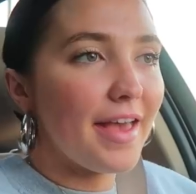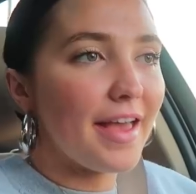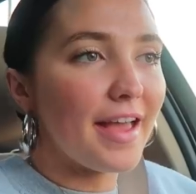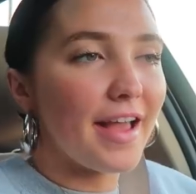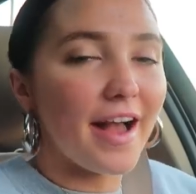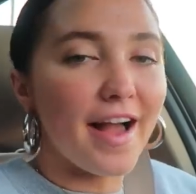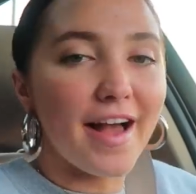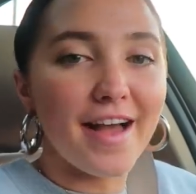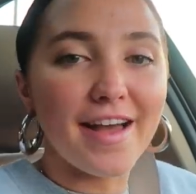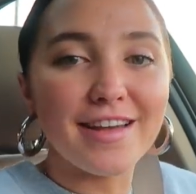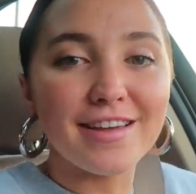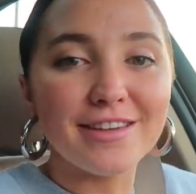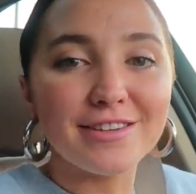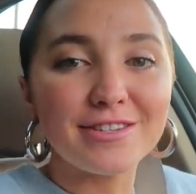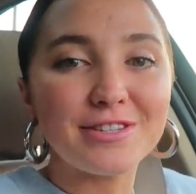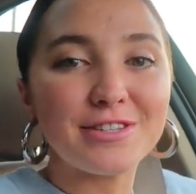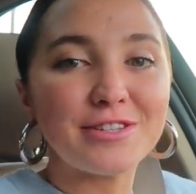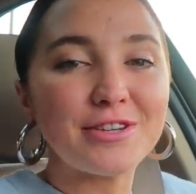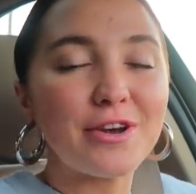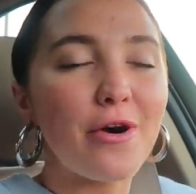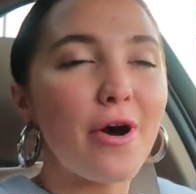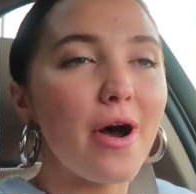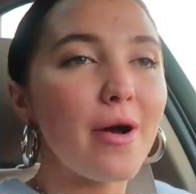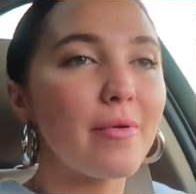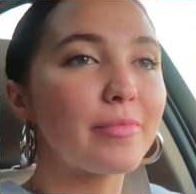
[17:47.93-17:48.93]
Hey guys,
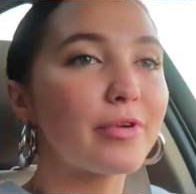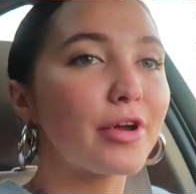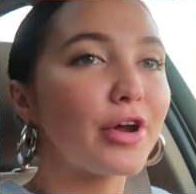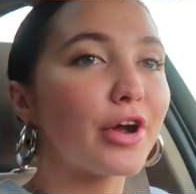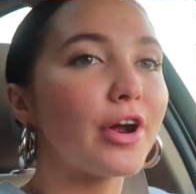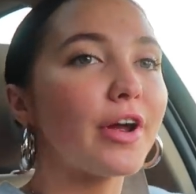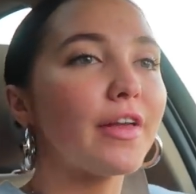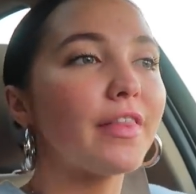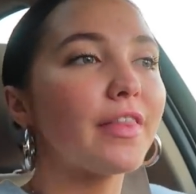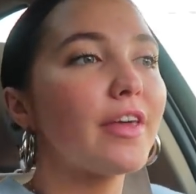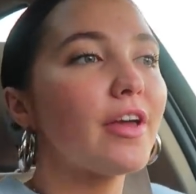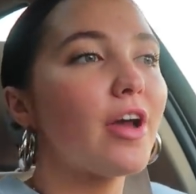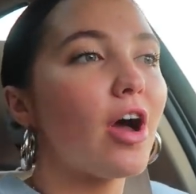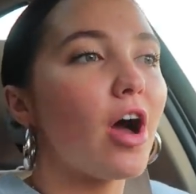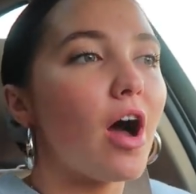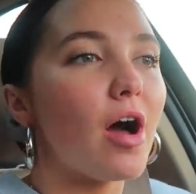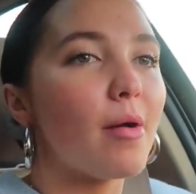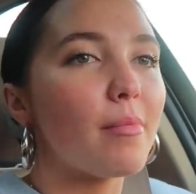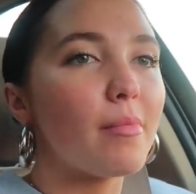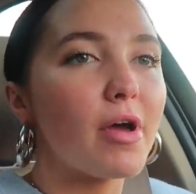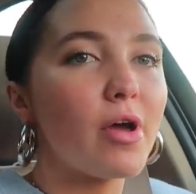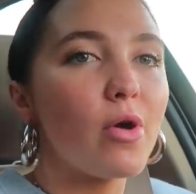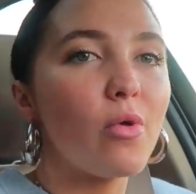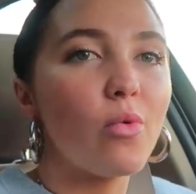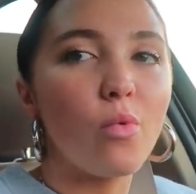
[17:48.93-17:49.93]
so I'm currently
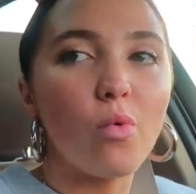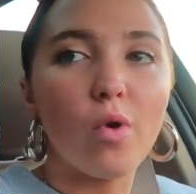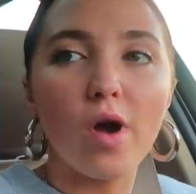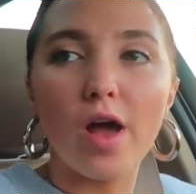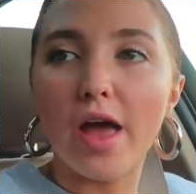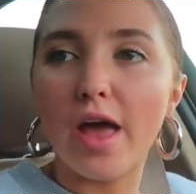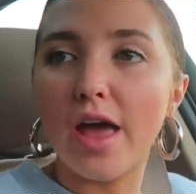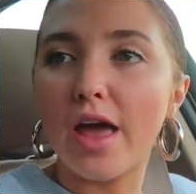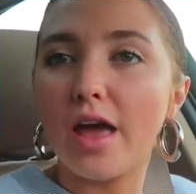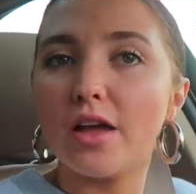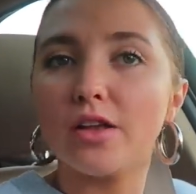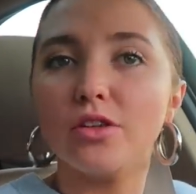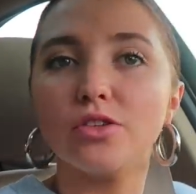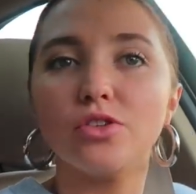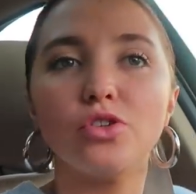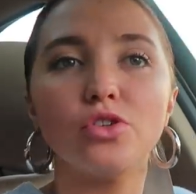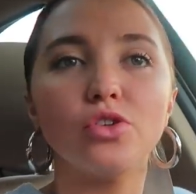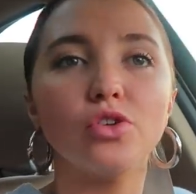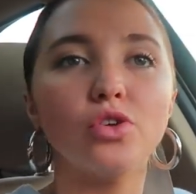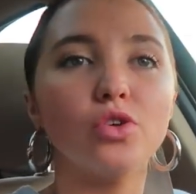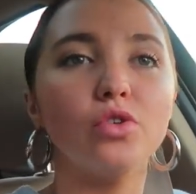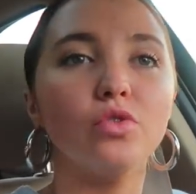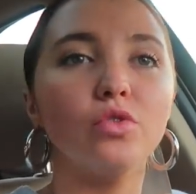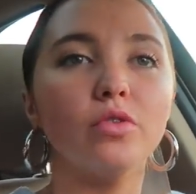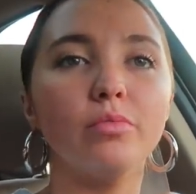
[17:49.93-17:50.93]
on my way
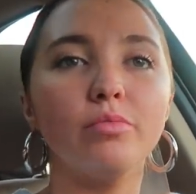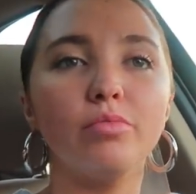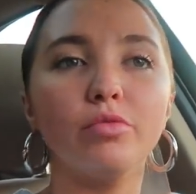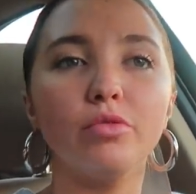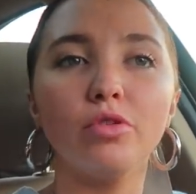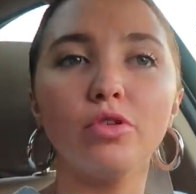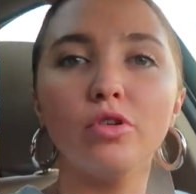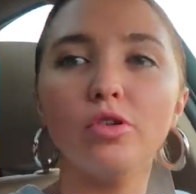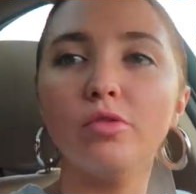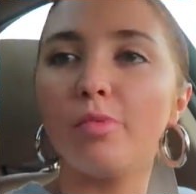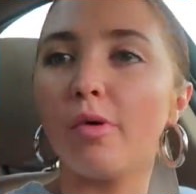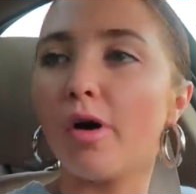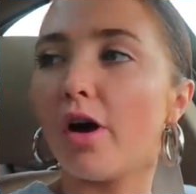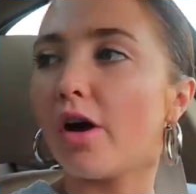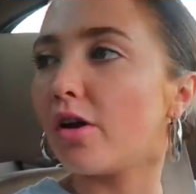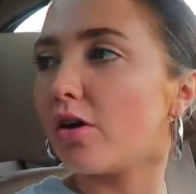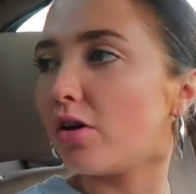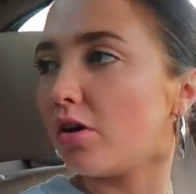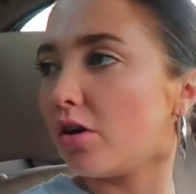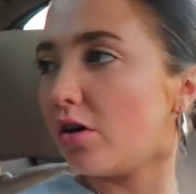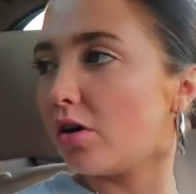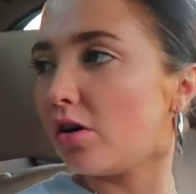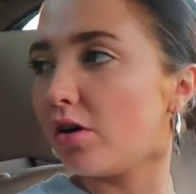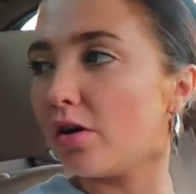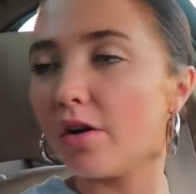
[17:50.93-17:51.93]
to Blue
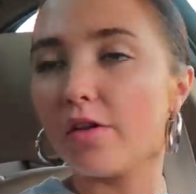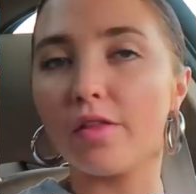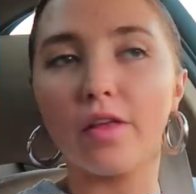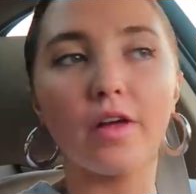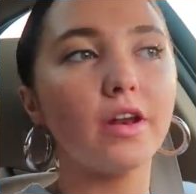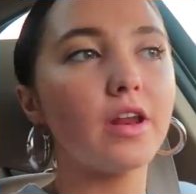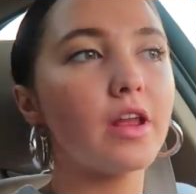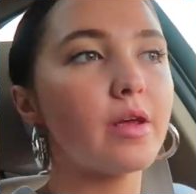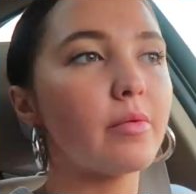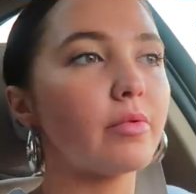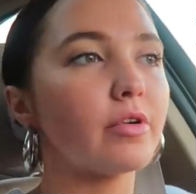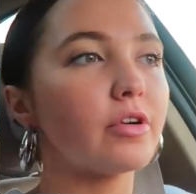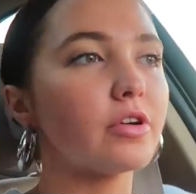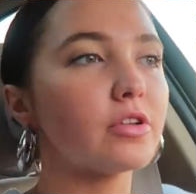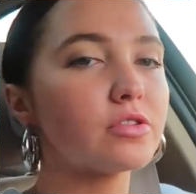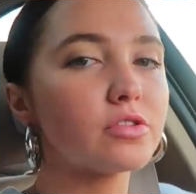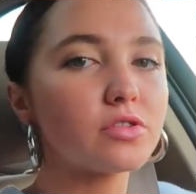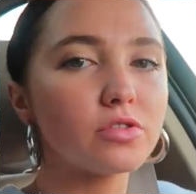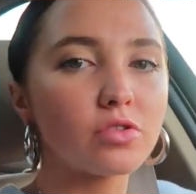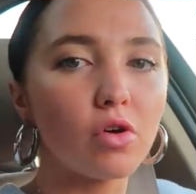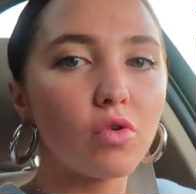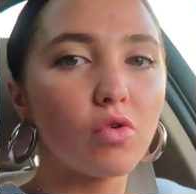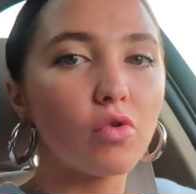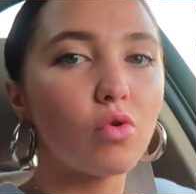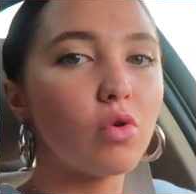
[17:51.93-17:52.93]
Bottle. Oh, that neighborhood
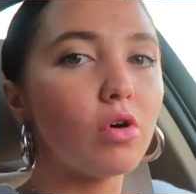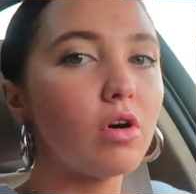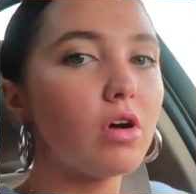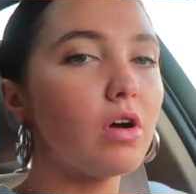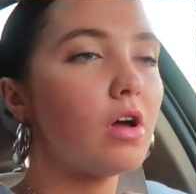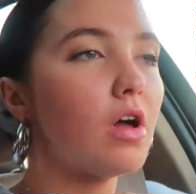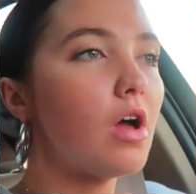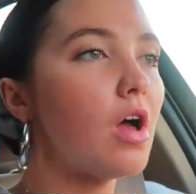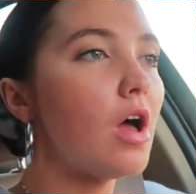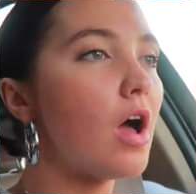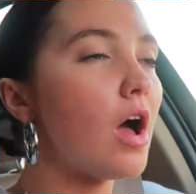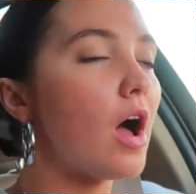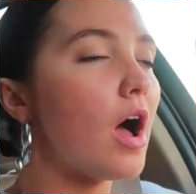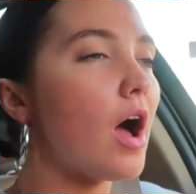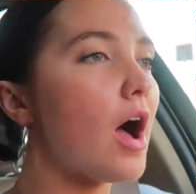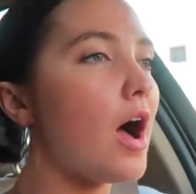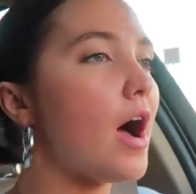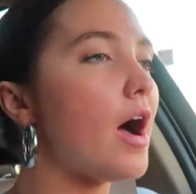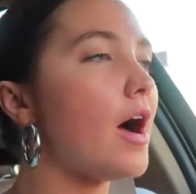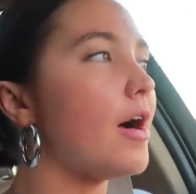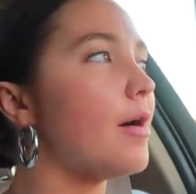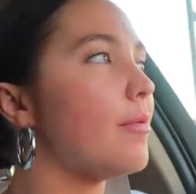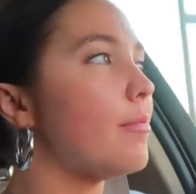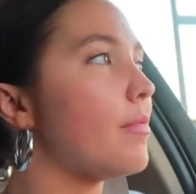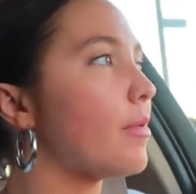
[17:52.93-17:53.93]
is so cool.
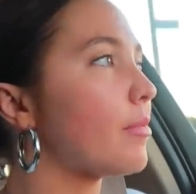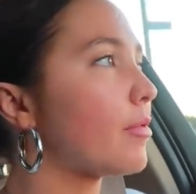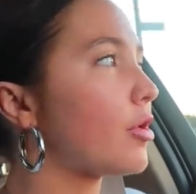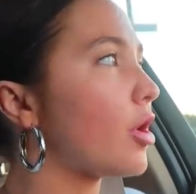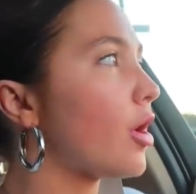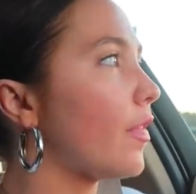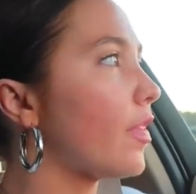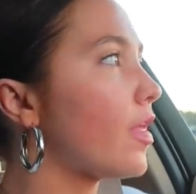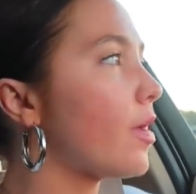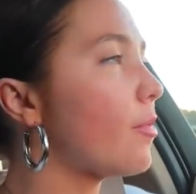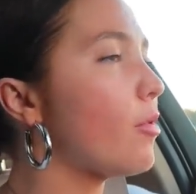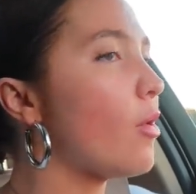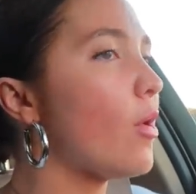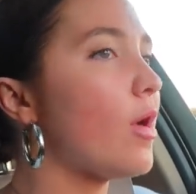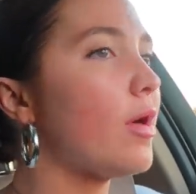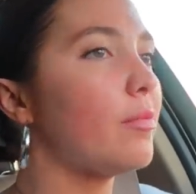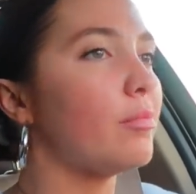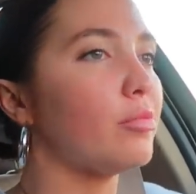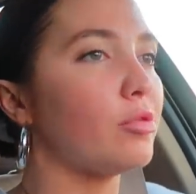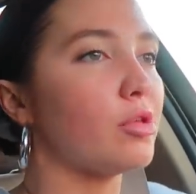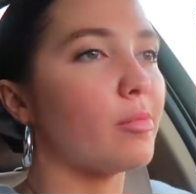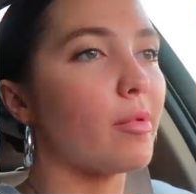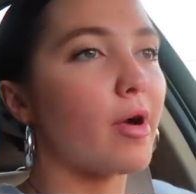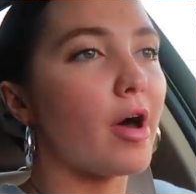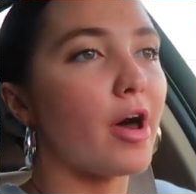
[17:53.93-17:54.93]
Um, I'm currently on my way to
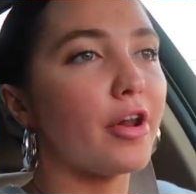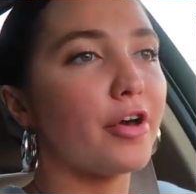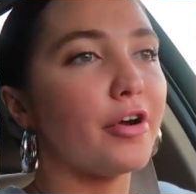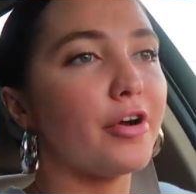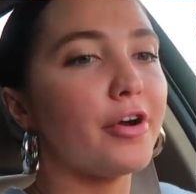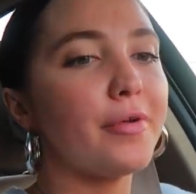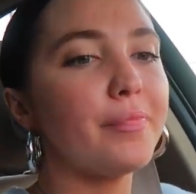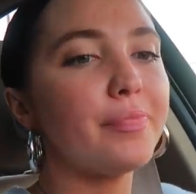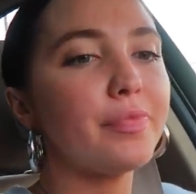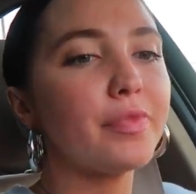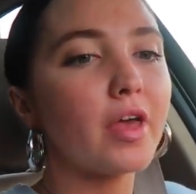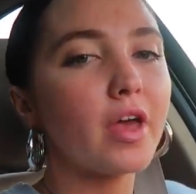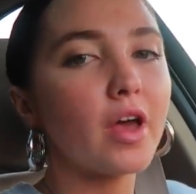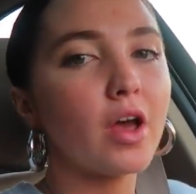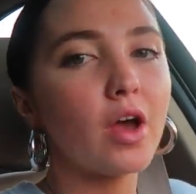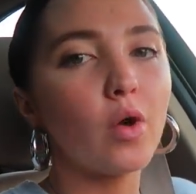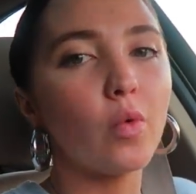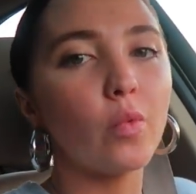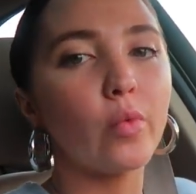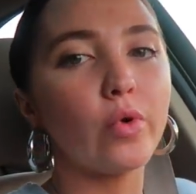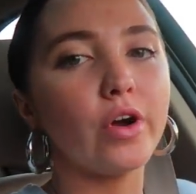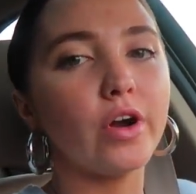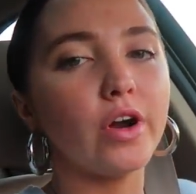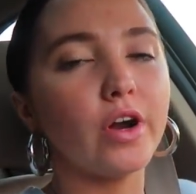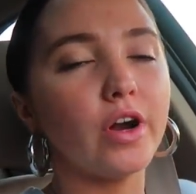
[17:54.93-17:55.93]
Blue Bottle
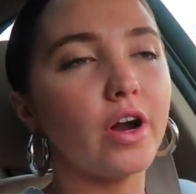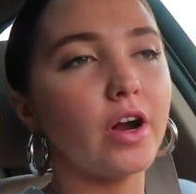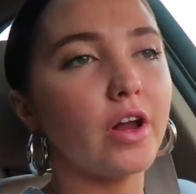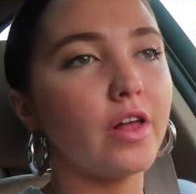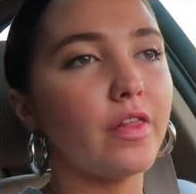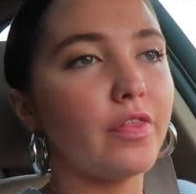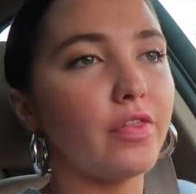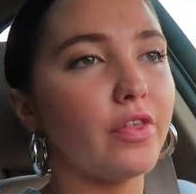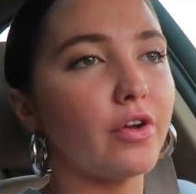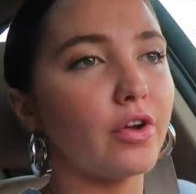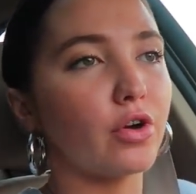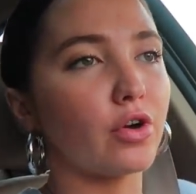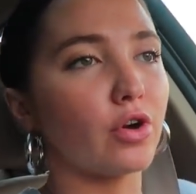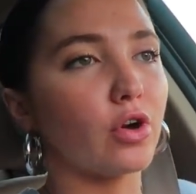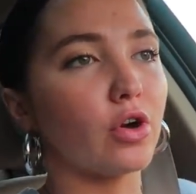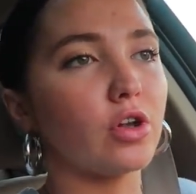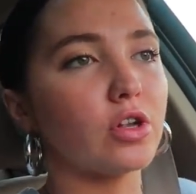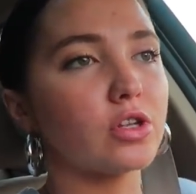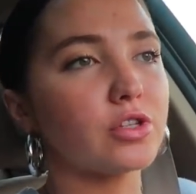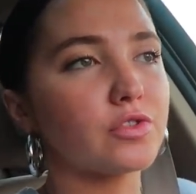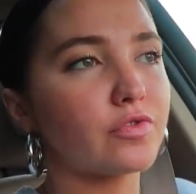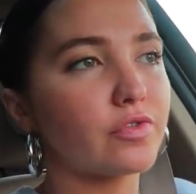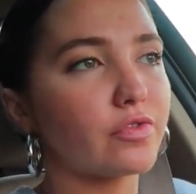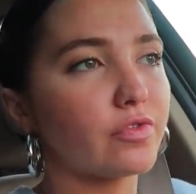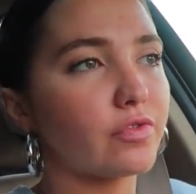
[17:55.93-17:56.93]
where the
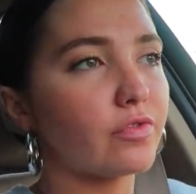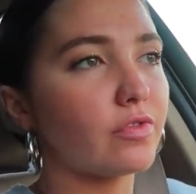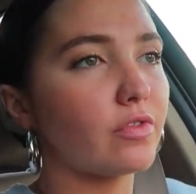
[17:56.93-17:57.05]
girls,